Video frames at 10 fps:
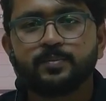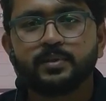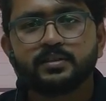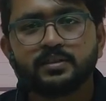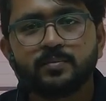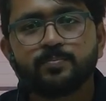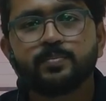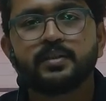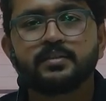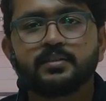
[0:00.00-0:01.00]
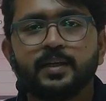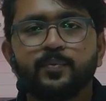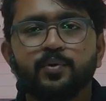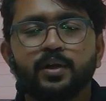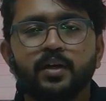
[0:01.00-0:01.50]
simple step you
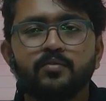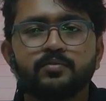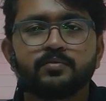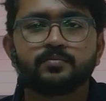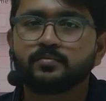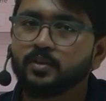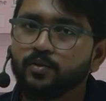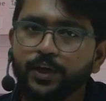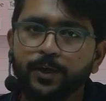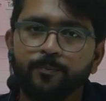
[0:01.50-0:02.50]
have. Okay,